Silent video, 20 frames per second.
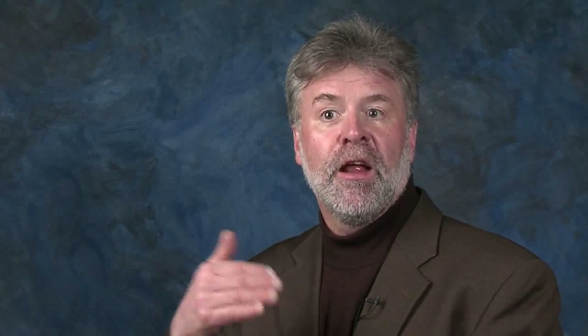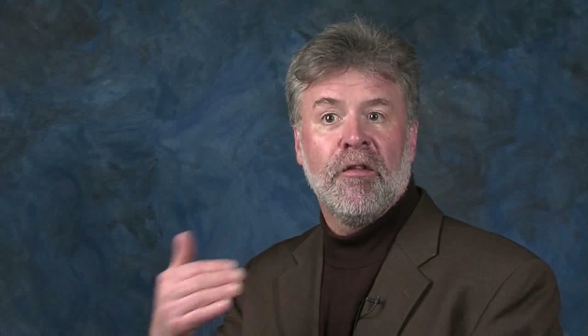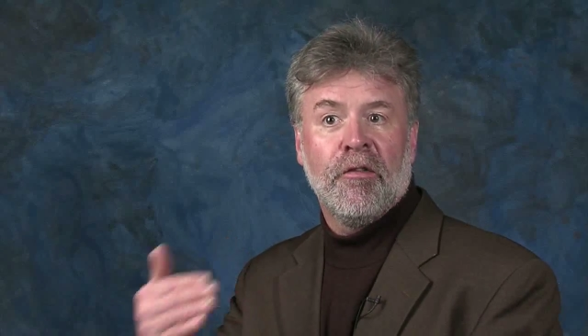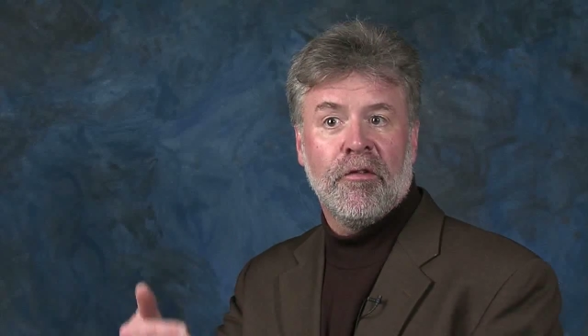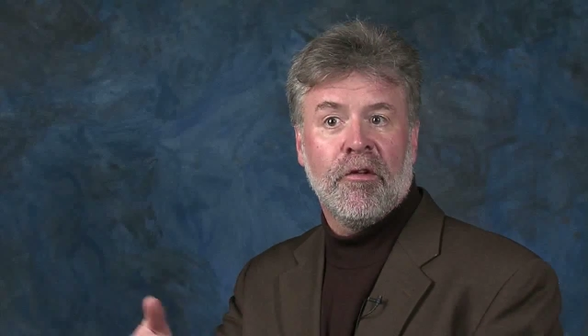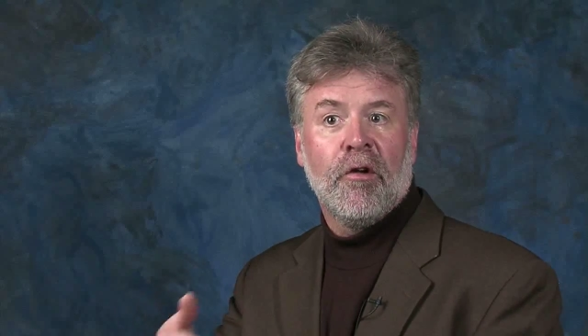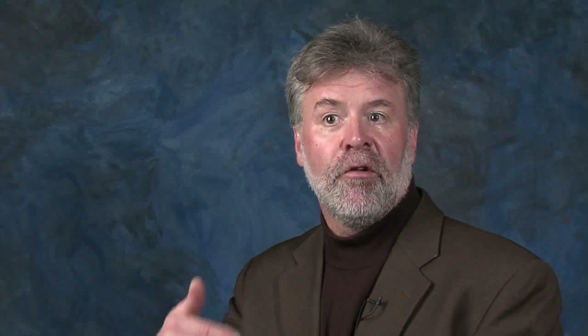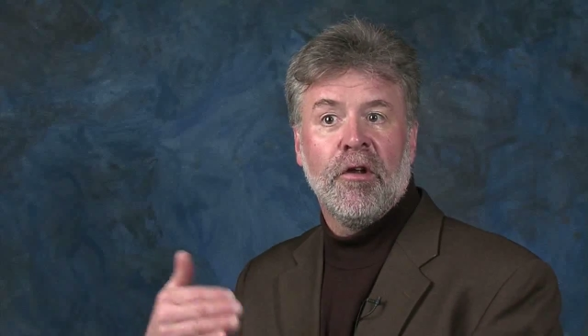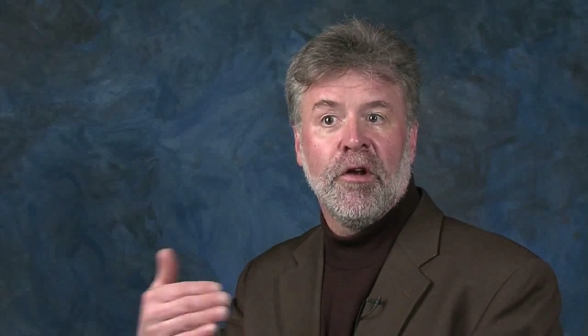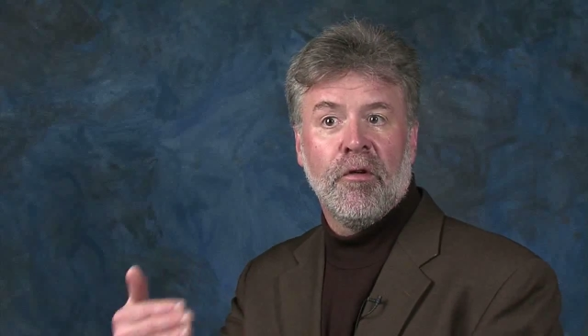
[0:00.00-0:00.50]
can
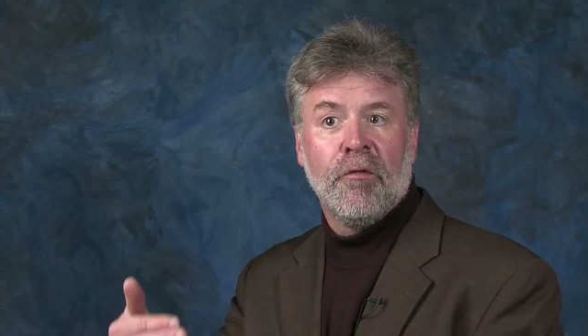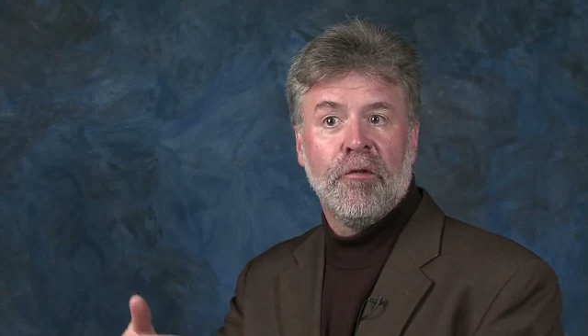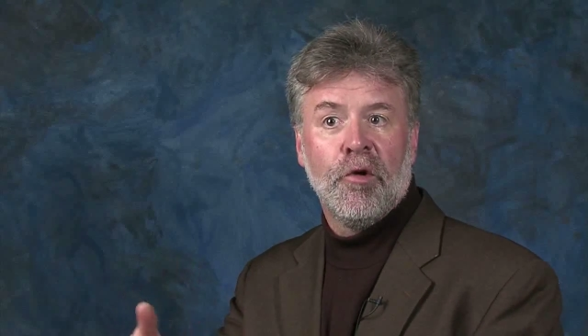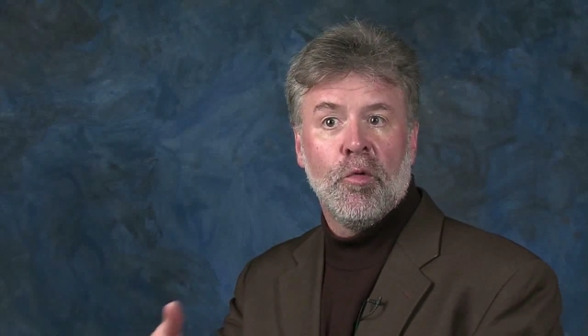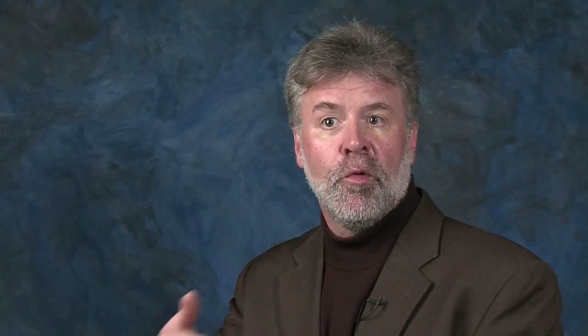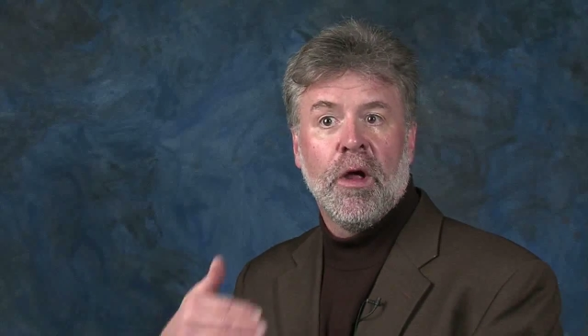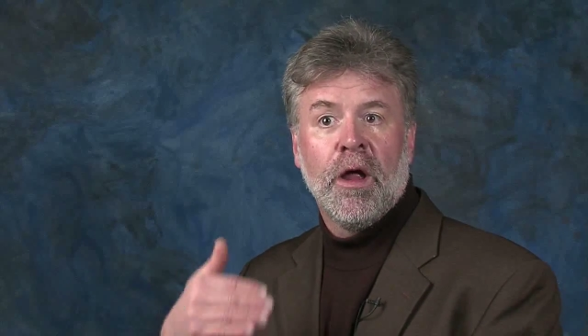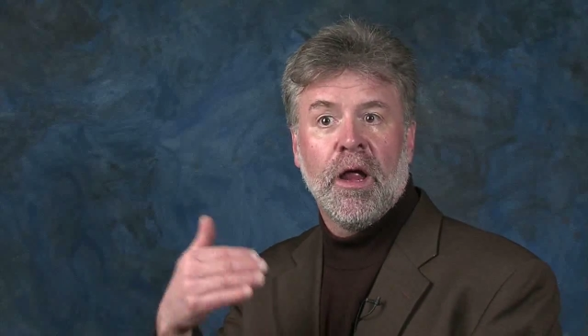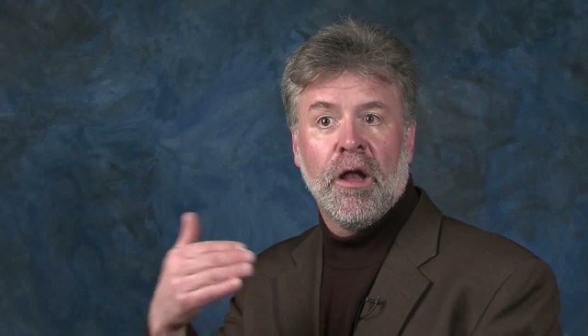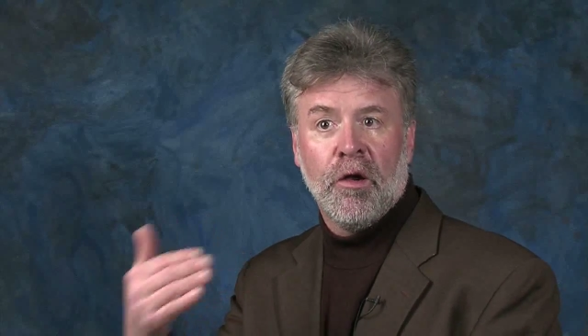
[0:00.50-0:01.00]
start
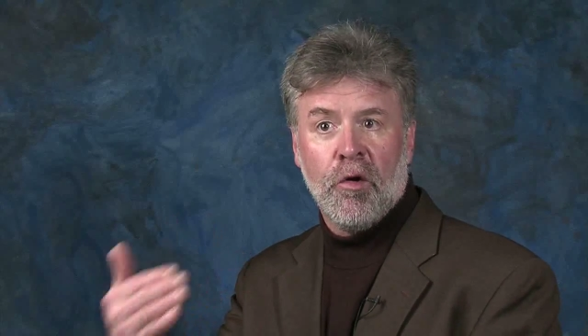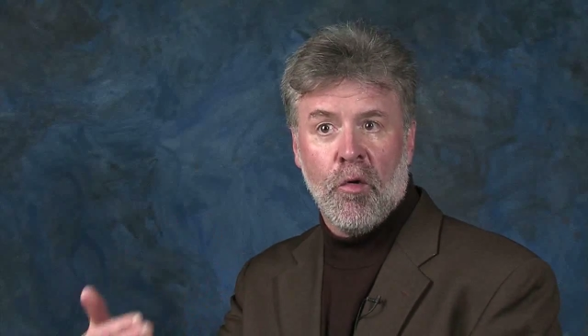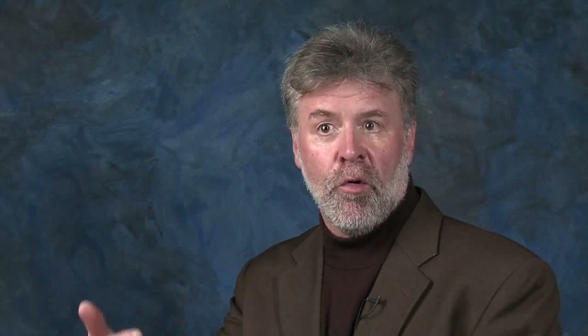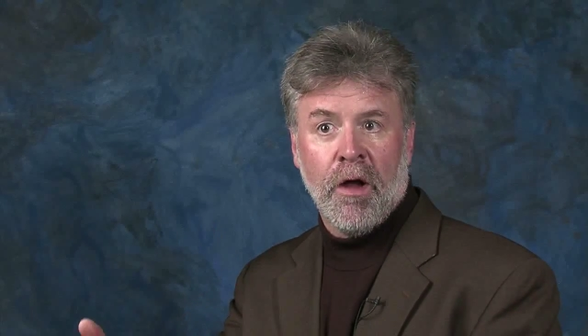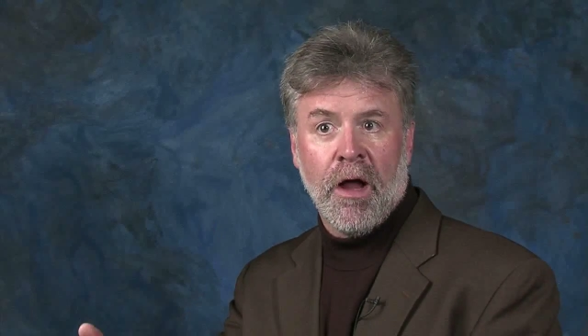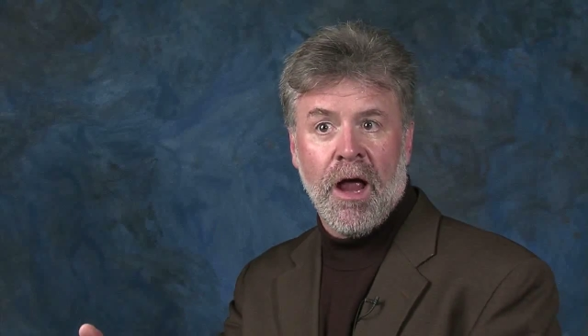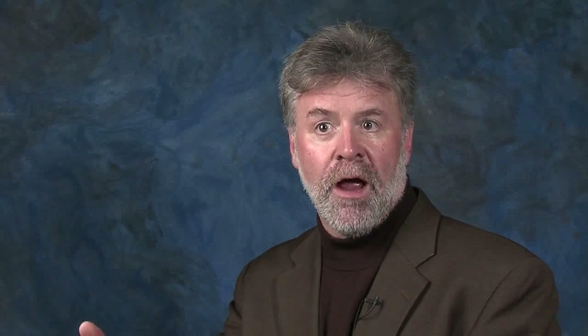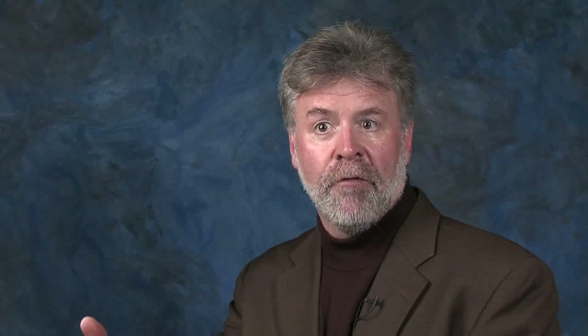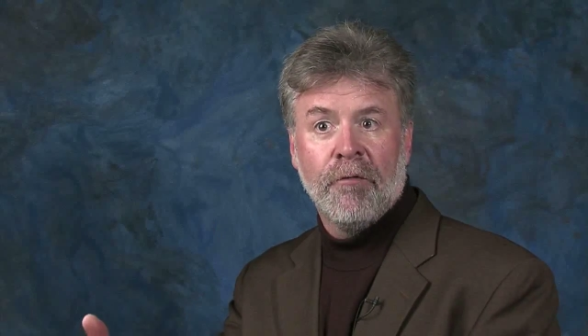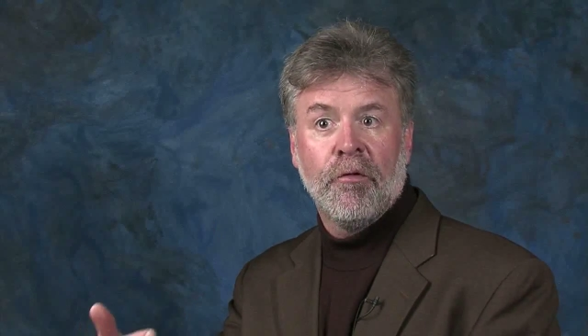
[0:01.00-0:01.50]
interviewing and
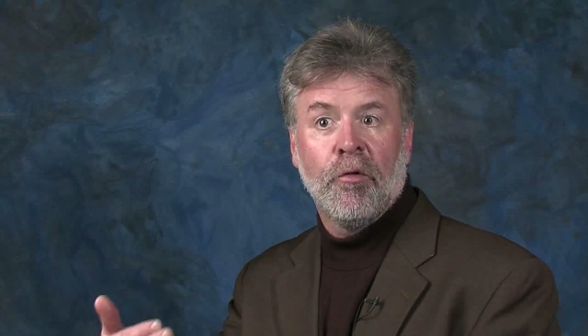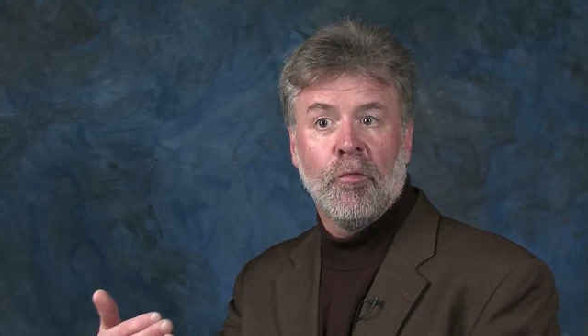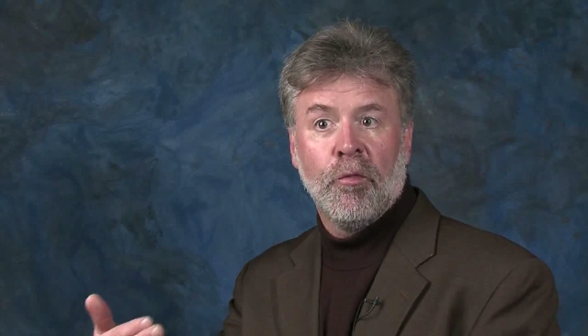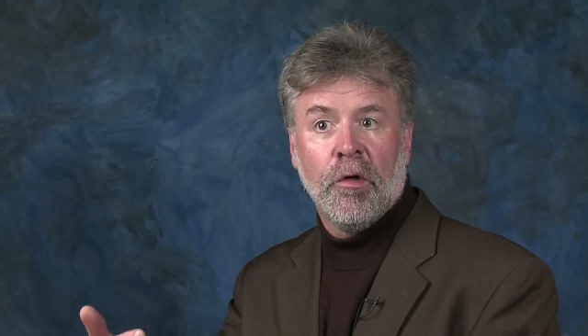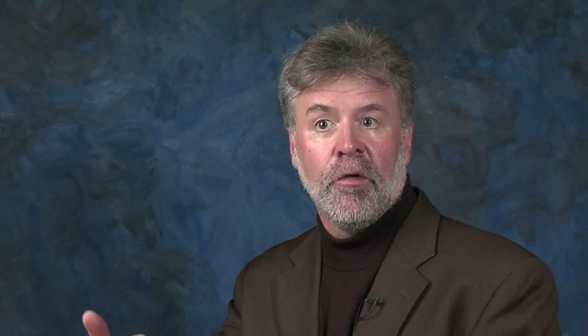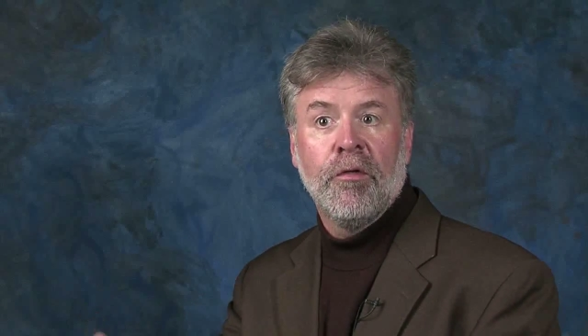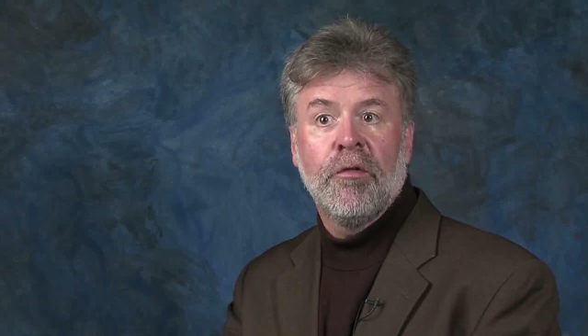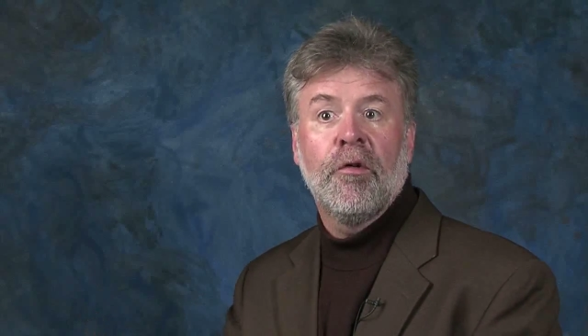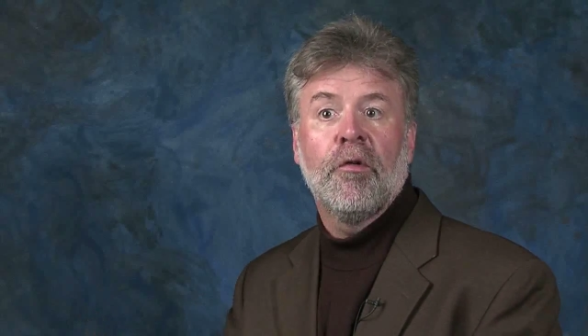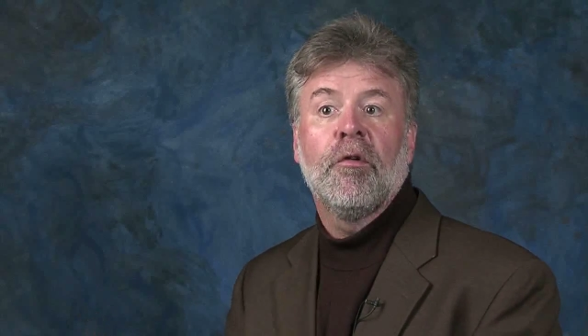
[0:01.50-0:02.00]
going after
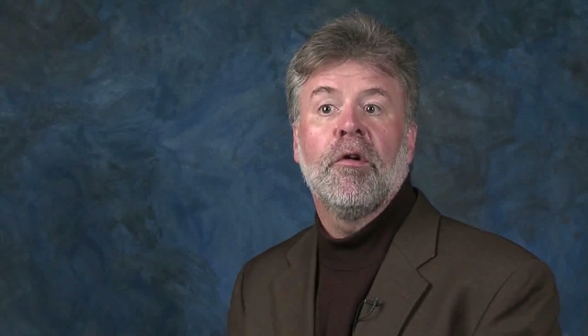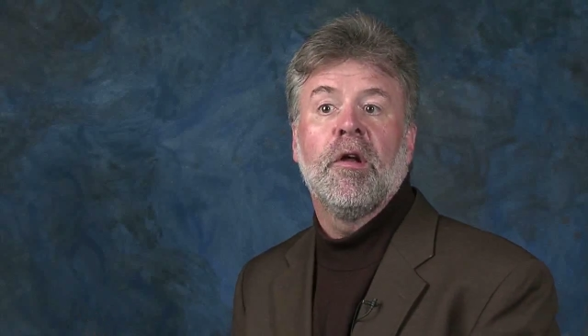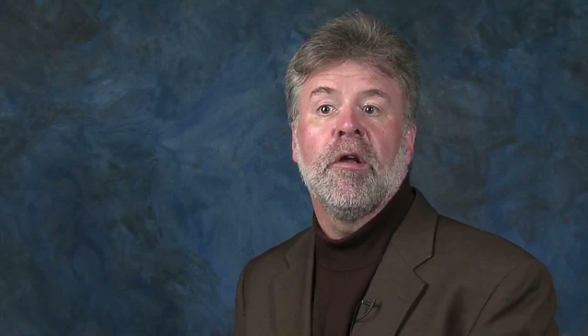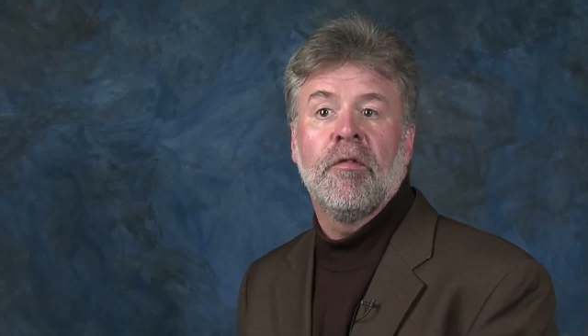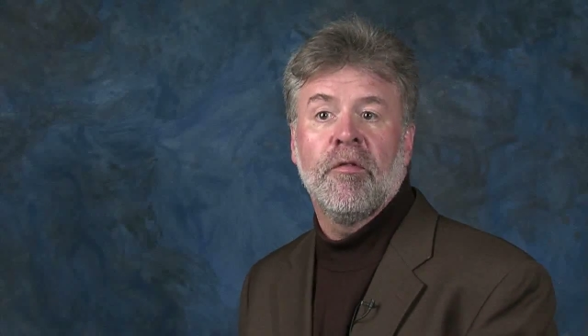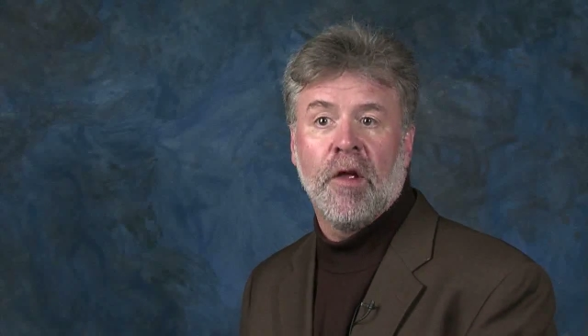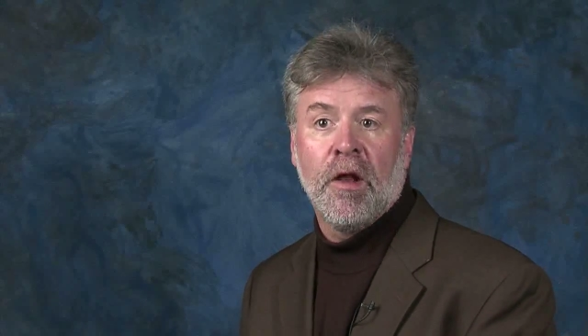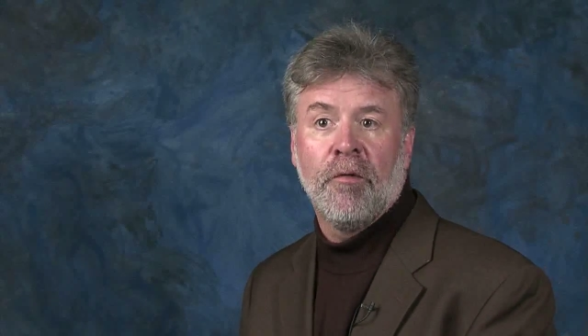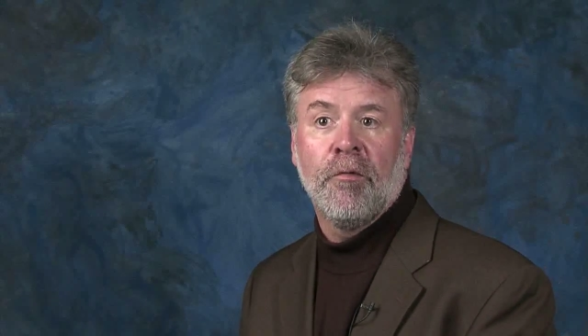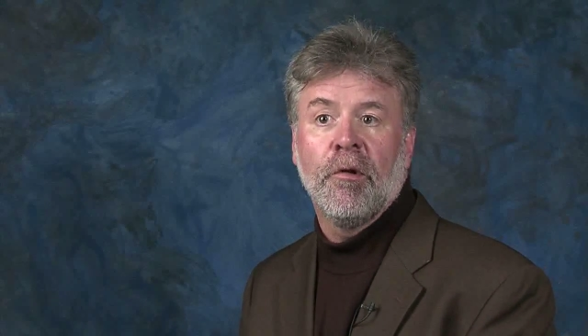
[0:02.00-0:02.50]
real
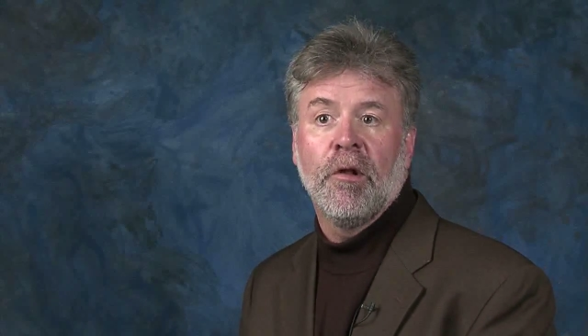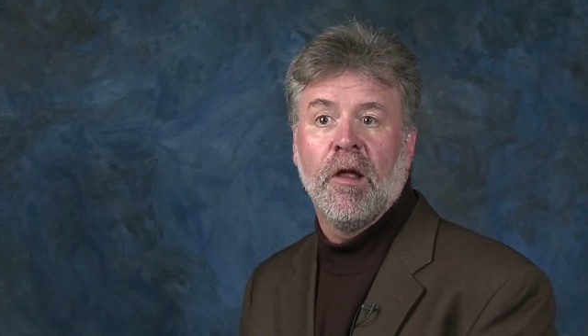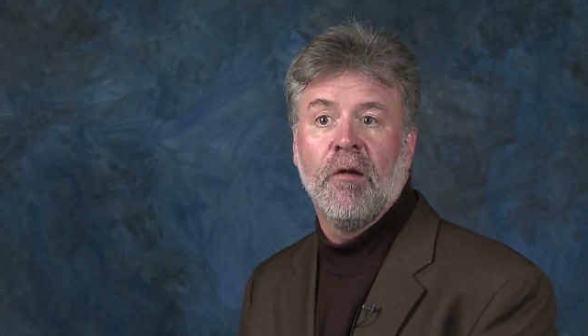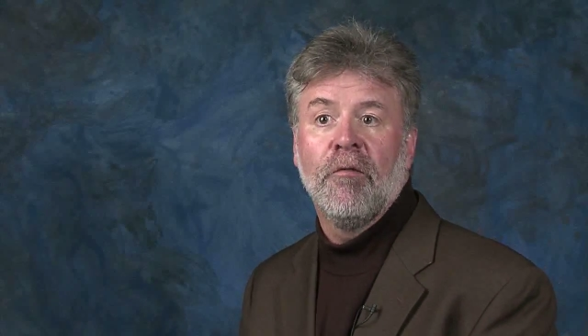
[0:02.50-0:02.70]
serious entry